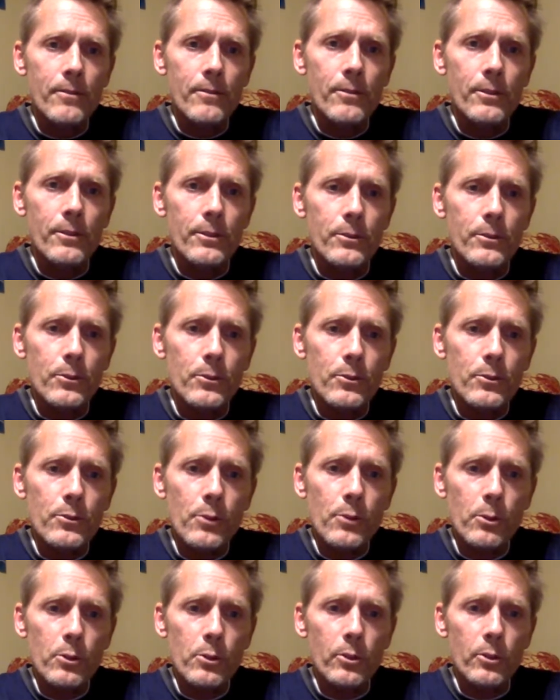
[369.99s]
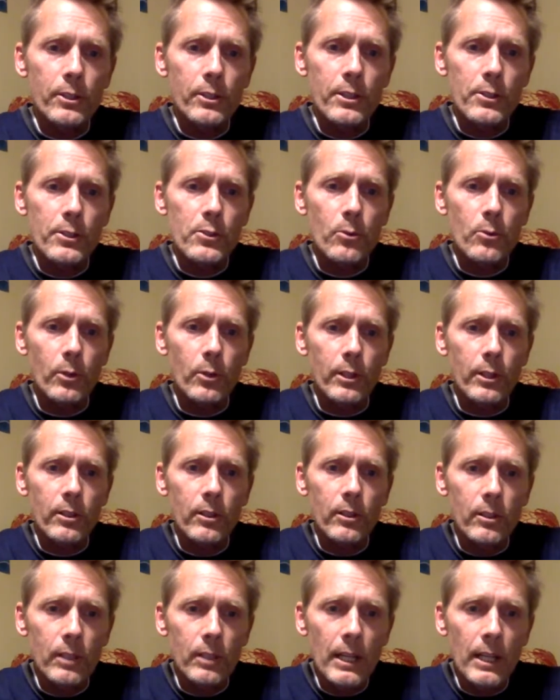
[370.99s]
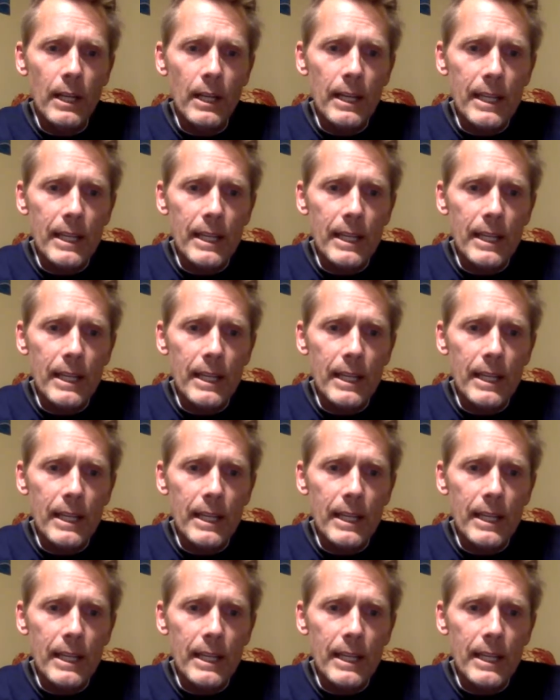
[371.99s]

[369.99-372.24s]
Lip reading: the social and historical